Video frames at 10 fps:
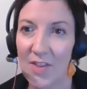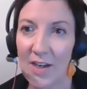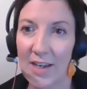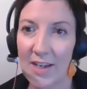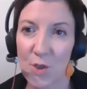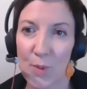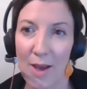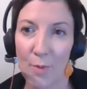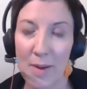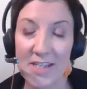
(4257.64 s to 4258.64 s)
the link to
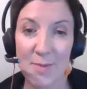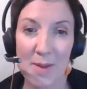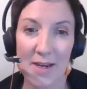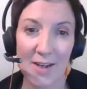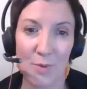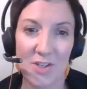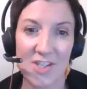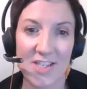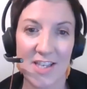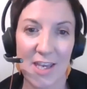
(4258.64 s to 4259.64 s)
our Mentimeter,
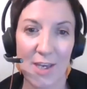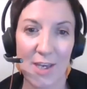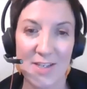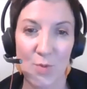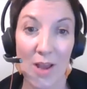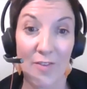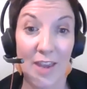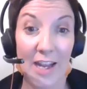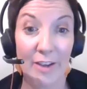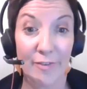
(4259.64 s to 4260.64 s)
which is the committee's way
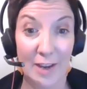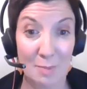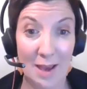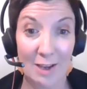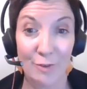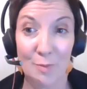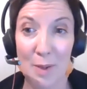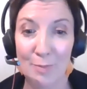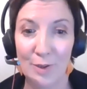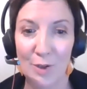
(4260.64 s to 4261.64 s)
of getting feedback
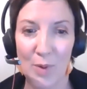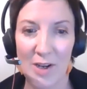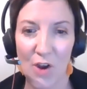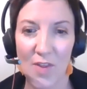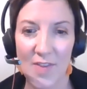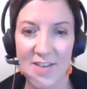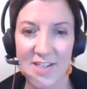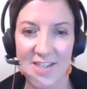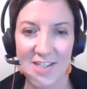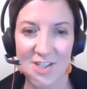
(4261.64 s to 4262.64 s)
from people. And we know that this
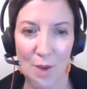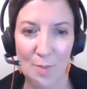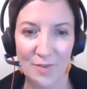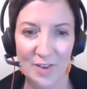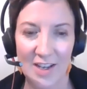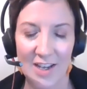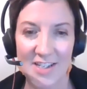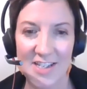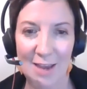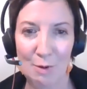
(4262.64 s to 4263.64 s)
is the time of
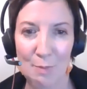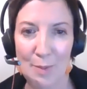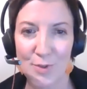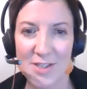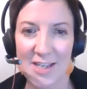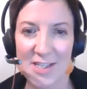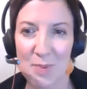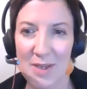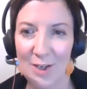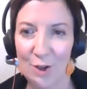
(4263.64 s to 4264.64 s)
day where people start
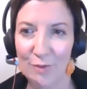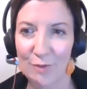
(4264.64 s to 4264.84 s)
to peel